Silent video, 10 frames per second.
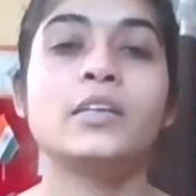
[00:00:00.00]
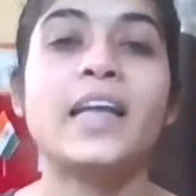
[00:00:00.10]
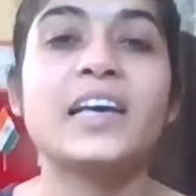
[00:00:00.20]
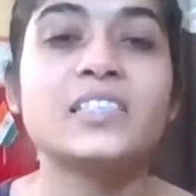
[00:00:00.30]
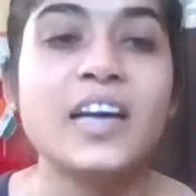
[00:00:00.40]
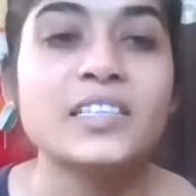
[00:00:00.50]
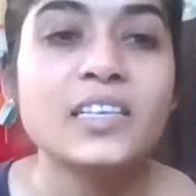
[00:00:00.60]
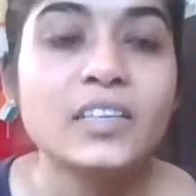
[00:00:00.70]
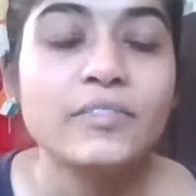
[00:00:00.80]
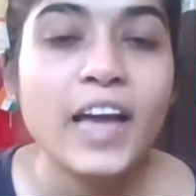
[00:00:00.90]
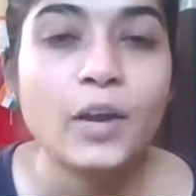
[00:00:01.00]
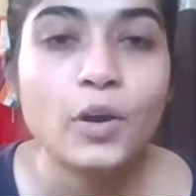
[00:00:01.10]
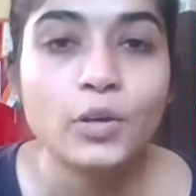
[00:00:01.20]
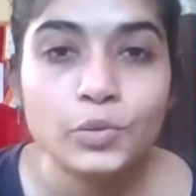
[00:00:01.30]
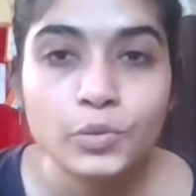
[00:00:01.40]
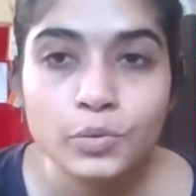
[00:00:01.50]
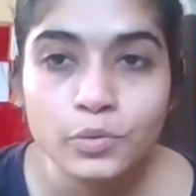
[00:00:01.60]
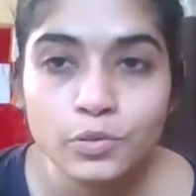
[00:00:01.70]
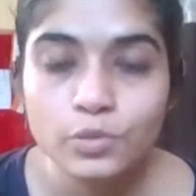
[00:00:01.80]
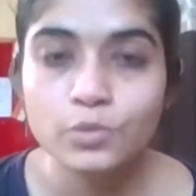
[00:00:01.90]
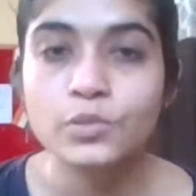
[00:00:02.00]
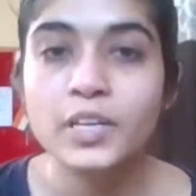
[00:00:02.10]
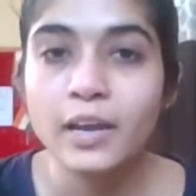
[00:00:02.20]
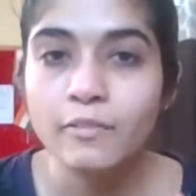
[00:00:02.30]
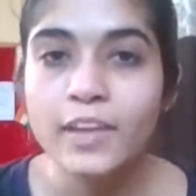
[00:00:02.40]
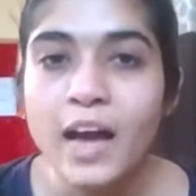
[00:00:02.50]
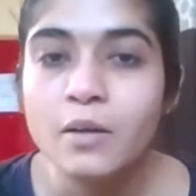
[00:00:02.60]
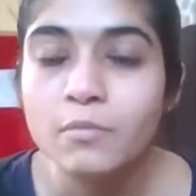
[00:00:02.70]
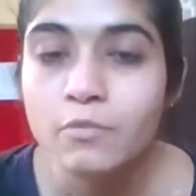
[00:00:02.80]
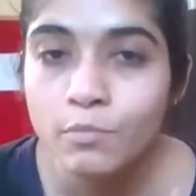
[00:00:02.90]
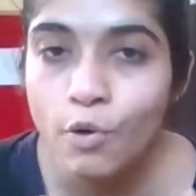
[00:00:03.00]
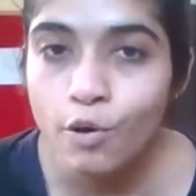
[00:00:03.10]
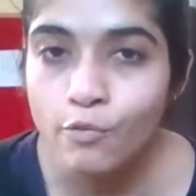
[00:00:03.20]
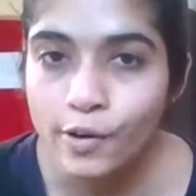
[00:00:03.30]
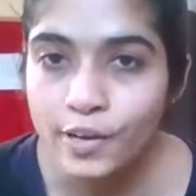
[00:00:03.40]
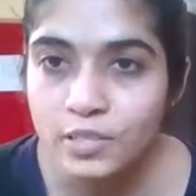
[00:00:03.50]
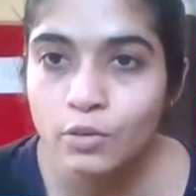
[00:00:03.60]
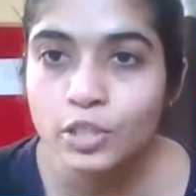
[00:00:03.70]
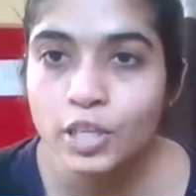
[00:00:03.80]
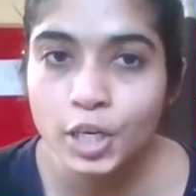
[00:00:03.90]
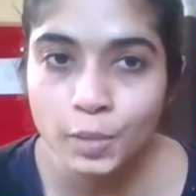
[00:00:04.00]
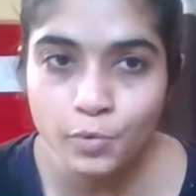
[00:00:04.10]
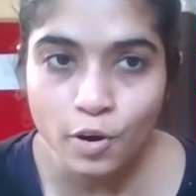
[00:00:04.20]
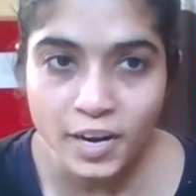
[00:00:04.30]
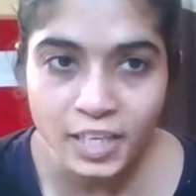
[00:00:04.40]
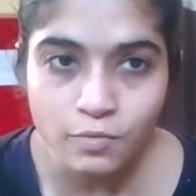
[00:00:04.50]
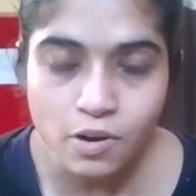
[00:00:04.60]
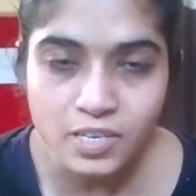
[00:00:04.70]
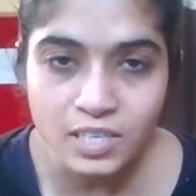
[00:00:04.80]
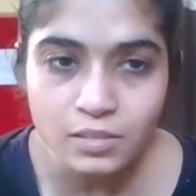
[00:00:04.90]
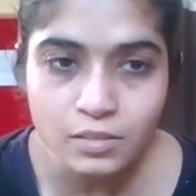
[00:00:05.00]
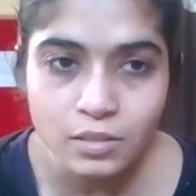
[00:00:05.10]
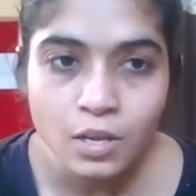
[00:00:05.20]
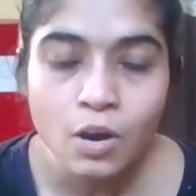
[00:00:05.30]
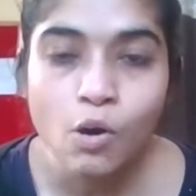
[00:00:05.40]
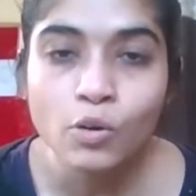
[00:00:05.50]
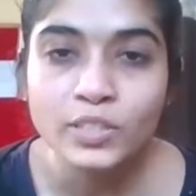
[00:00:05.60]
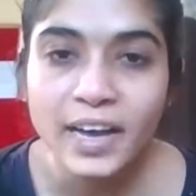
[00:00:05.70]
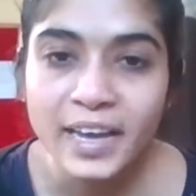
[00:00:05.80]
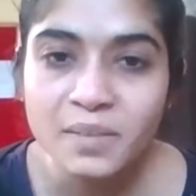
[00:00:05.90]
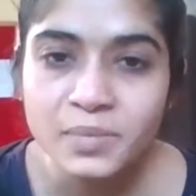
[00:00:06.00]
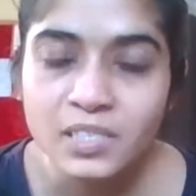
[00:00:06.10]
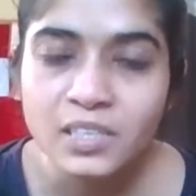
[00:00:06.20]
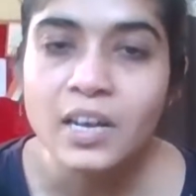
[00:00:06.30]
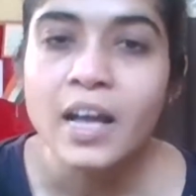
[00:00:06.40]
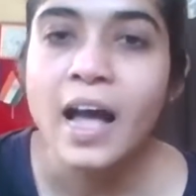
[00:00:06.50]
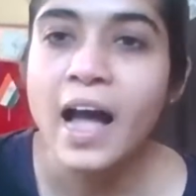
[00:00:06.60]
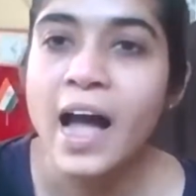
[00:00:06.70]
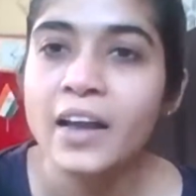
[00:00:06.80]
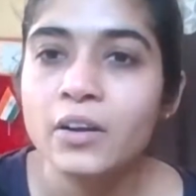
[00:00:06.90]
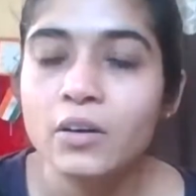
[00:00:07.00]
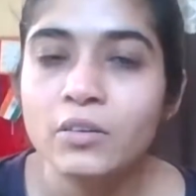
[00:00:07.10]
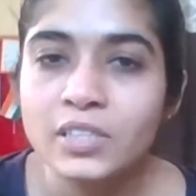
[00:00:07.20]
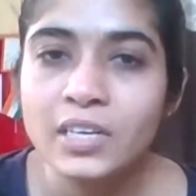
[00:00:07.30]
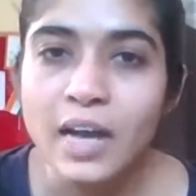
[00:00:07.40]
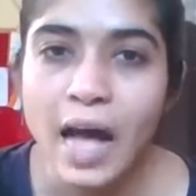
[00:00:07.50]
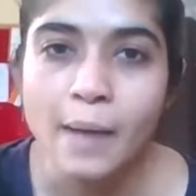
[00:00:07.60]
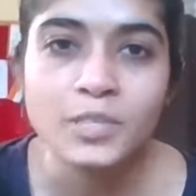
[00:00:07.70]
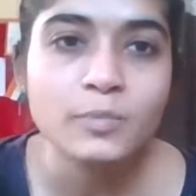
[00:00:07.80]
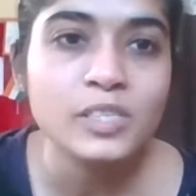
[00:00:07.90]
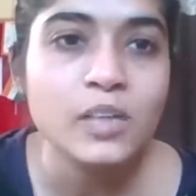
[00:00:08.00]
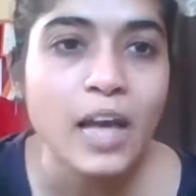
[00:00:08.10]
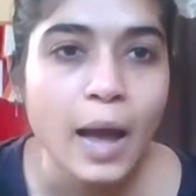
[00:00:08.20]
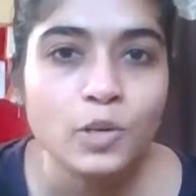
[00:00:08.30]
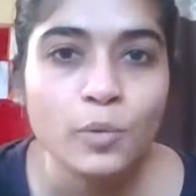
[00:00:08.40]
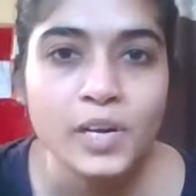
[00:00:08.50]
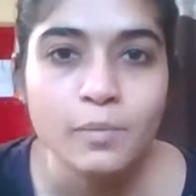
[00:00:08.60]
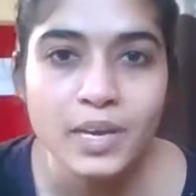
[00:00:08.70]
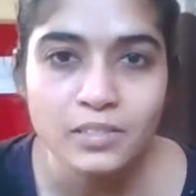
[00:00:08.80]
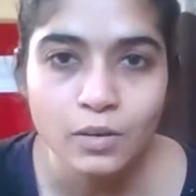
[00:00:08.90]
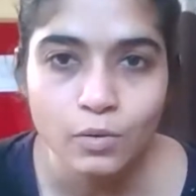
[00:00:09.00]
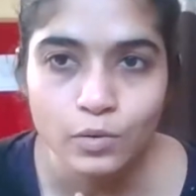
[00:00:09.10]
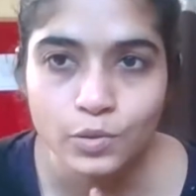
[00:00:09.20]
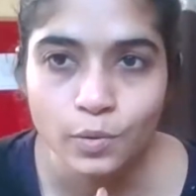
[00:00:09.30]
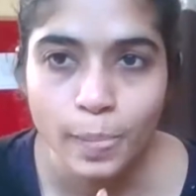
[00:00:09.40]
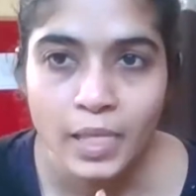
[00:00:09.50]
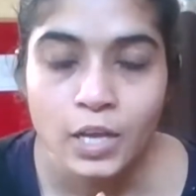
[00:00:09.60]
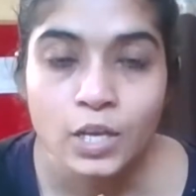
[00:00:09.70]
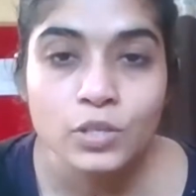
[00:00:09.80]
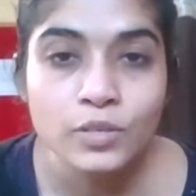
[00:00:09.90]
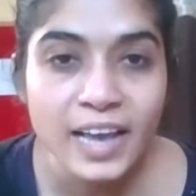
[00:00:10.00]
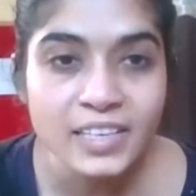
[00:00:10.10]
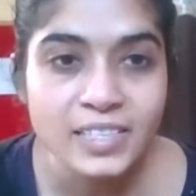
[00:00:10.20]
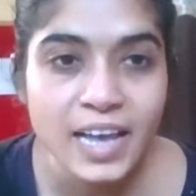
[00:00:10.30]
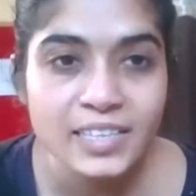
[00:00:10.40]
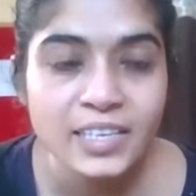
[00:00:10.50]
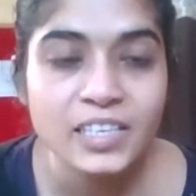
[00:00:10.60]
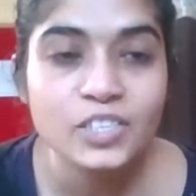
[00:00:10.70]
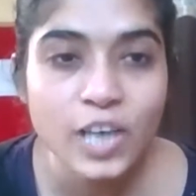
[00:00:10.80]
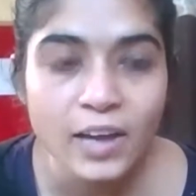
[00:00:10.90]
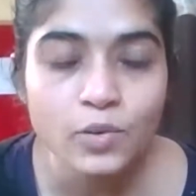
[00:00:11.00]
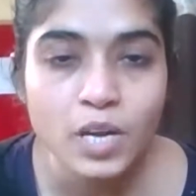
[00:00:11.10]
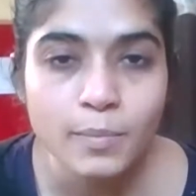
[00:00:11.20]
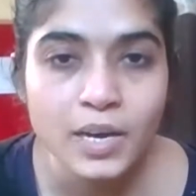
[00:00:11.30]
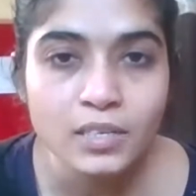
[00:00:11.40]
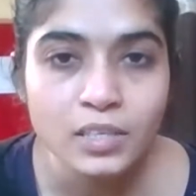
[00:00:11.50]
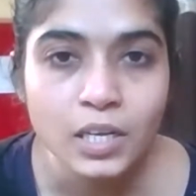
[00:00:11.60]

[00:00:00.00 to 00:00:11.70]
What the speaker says: Next asana we are going to do. So today we are more focusing on the reproductive organs, on the hips and on the abdominal muscle also. So next asana is Janu Naman.